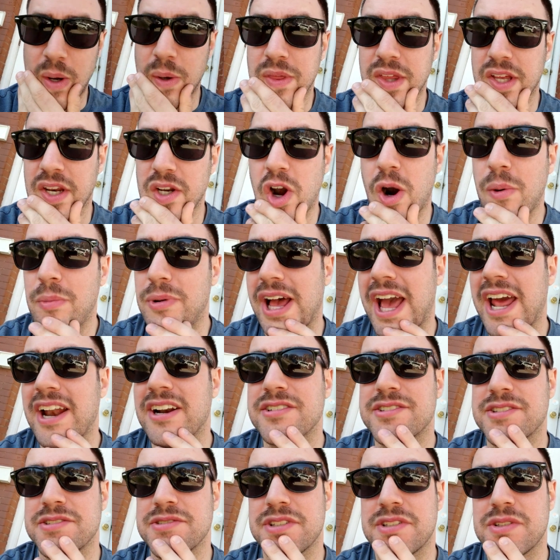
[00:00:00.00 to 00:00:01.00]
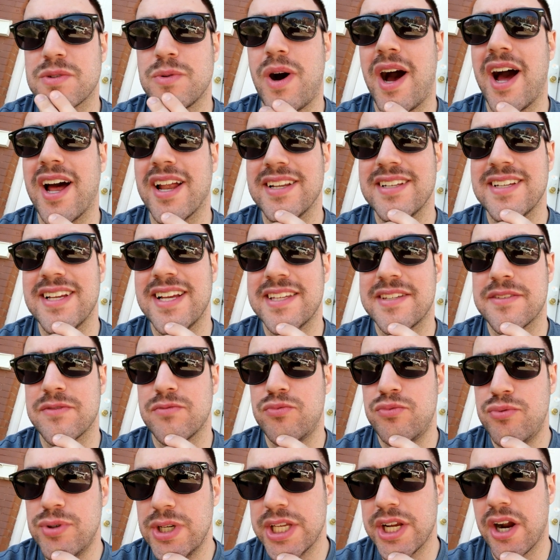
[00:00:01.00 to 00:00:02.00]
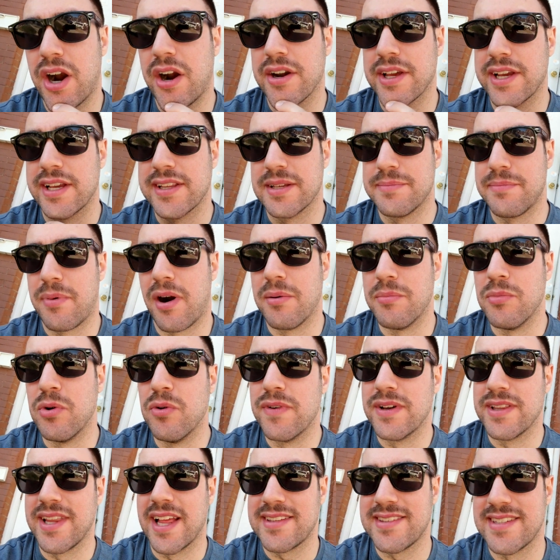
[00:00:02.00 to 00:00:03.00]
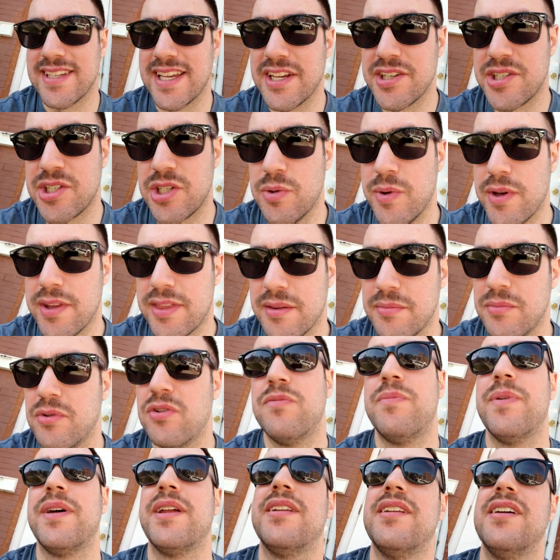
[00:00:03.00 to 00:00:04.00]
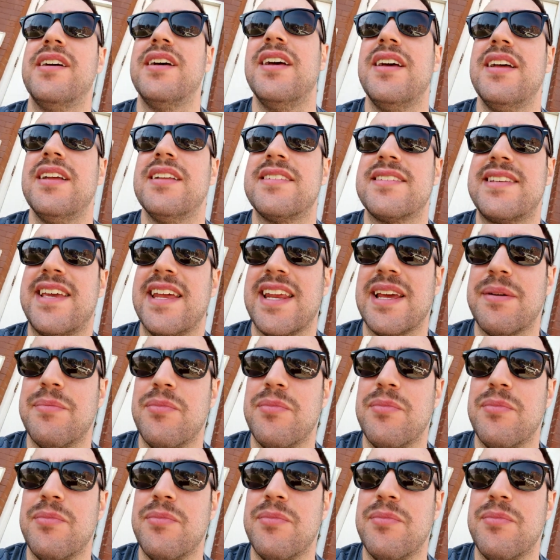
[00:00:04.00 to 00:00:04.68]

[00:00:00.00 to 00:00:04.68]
with like a normal Anderson squat, it's really hard to get the bar moving. That's the issue with the movement. It's getting it